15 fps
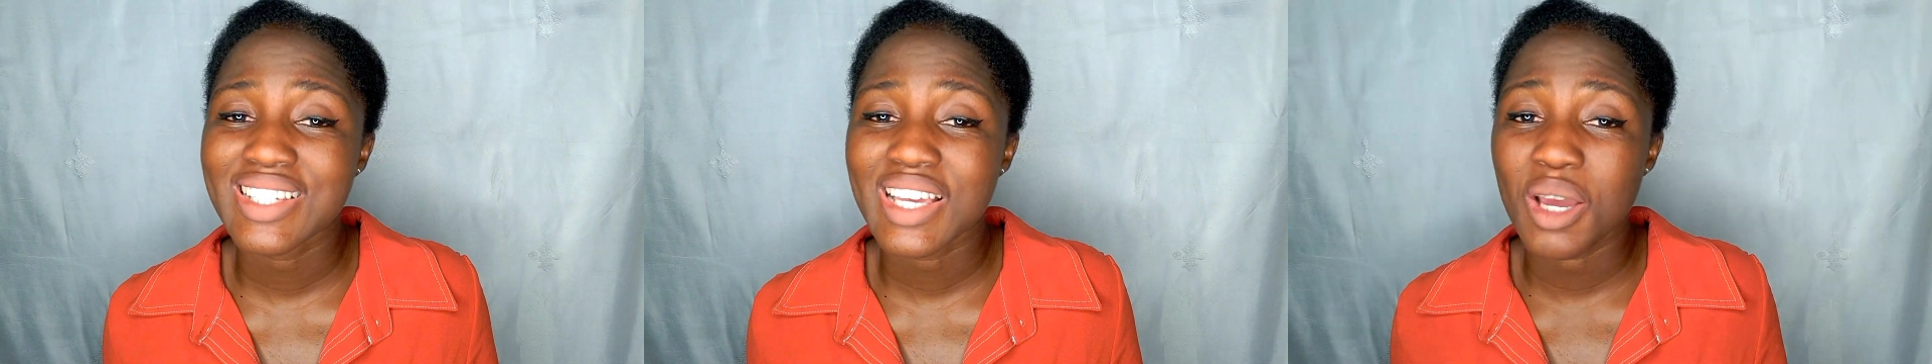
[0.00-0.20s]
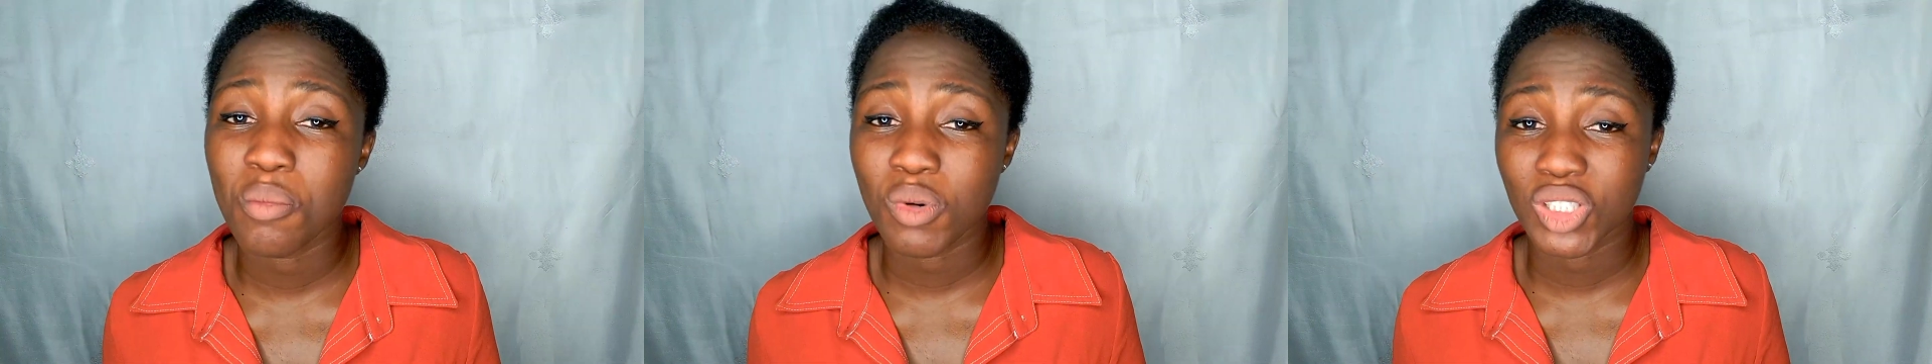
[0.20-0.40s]
a
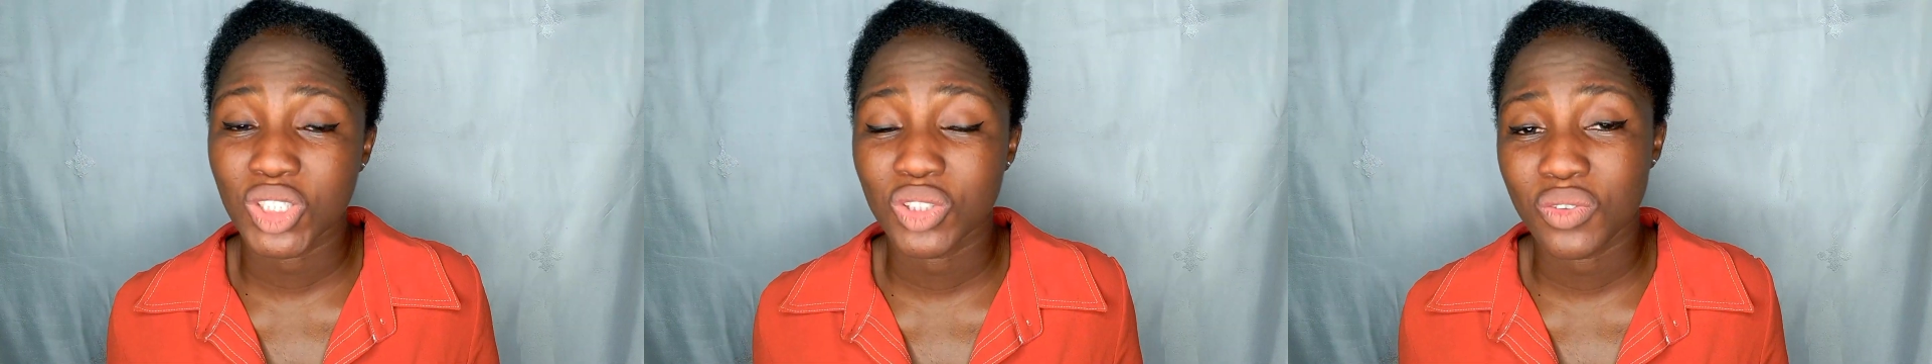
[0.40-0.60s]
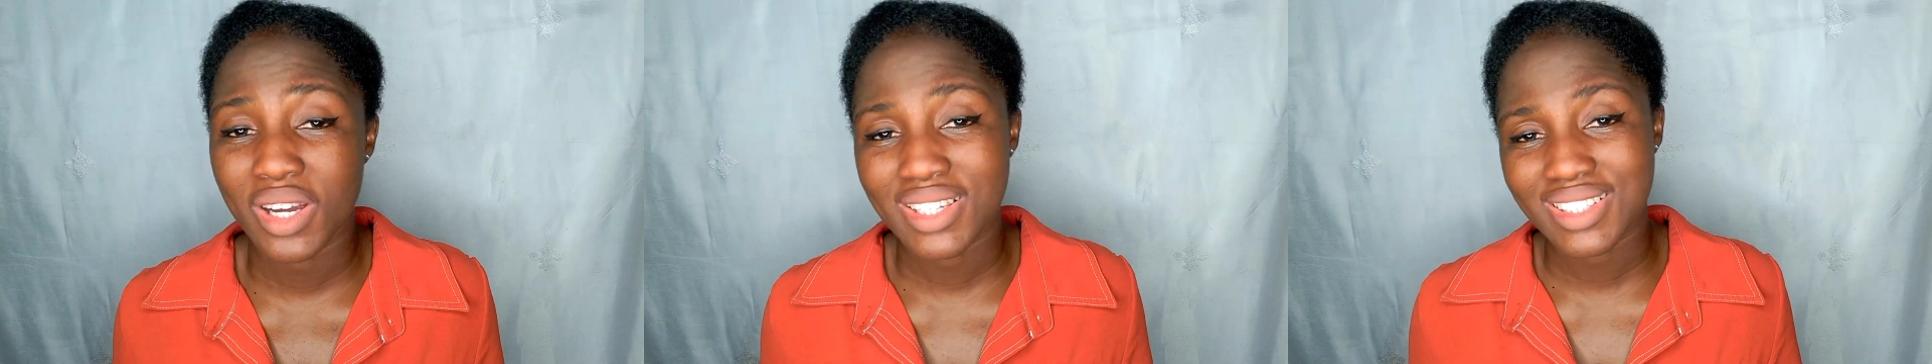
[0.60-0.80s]

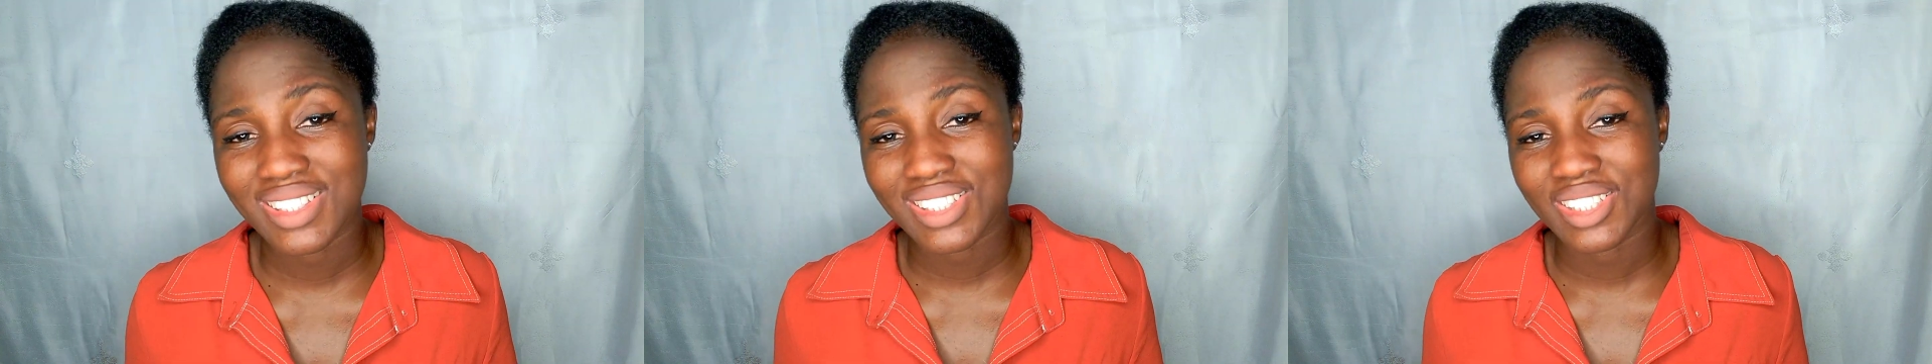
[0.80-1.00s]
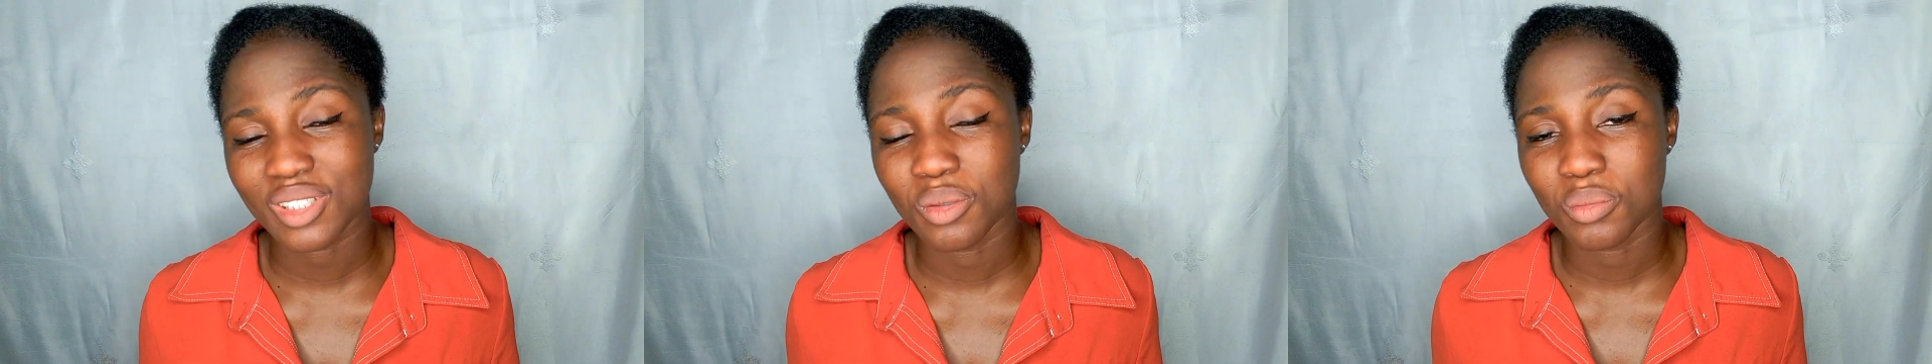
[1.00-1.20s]
moisturizing
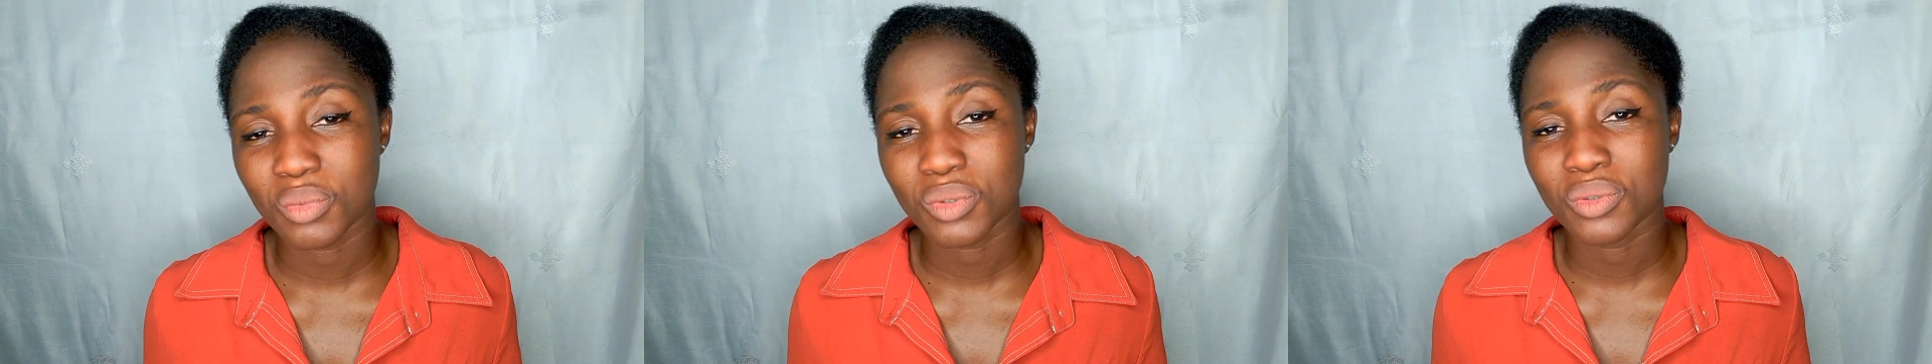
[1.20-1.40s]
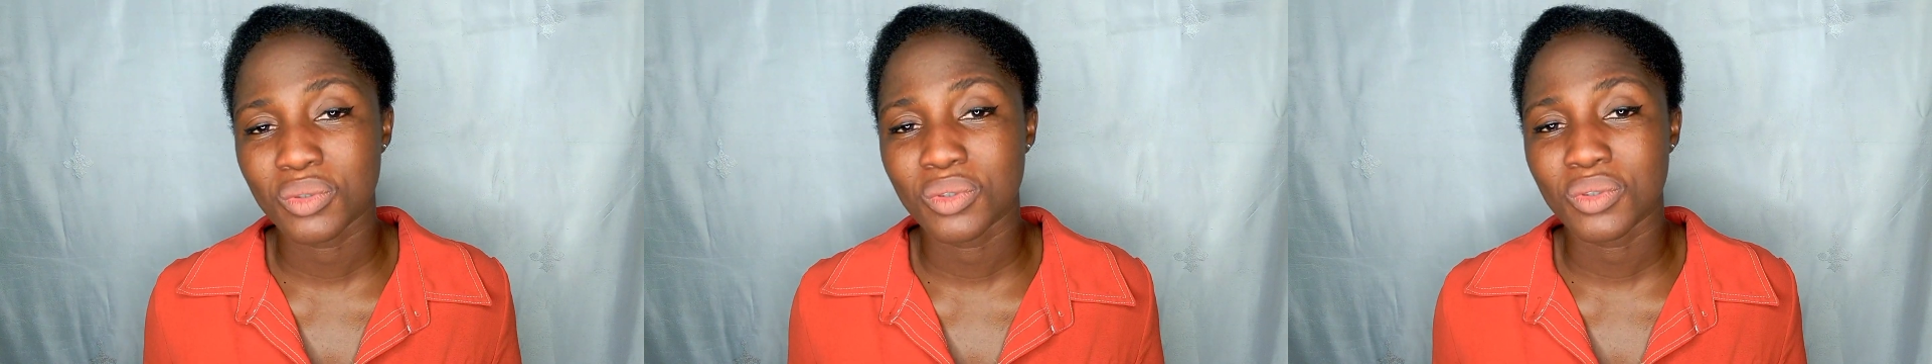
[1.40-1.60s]

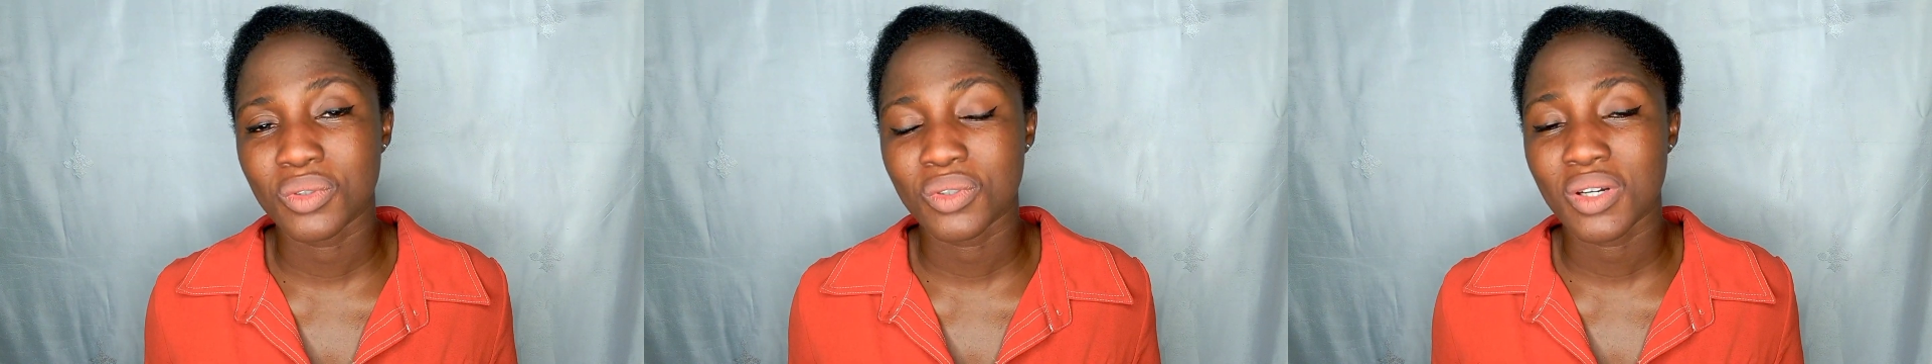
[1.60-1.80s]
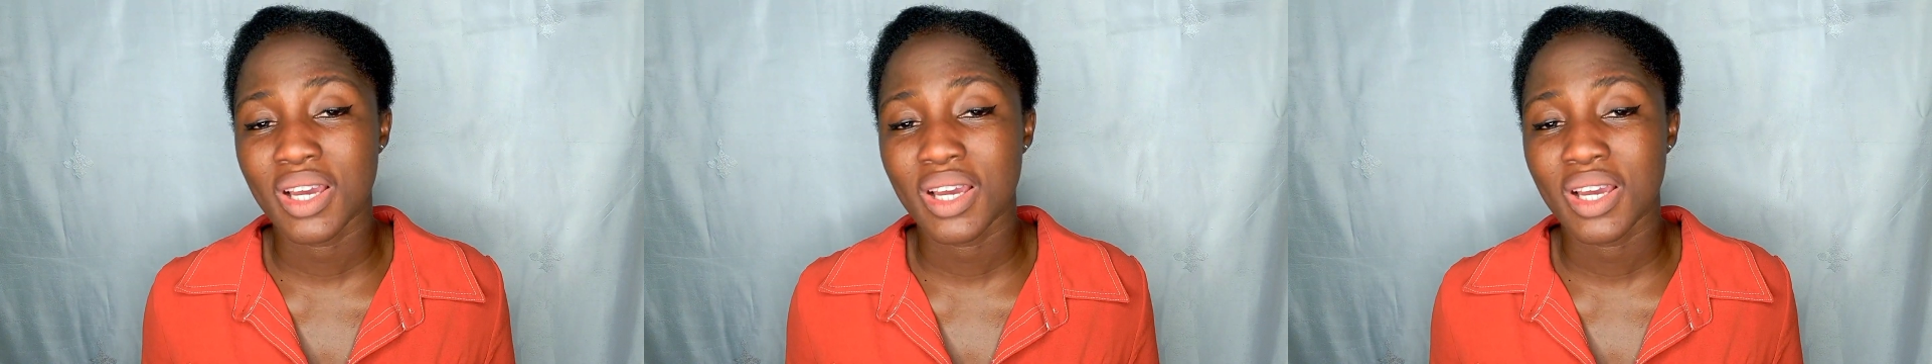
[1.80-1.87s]
shampoo,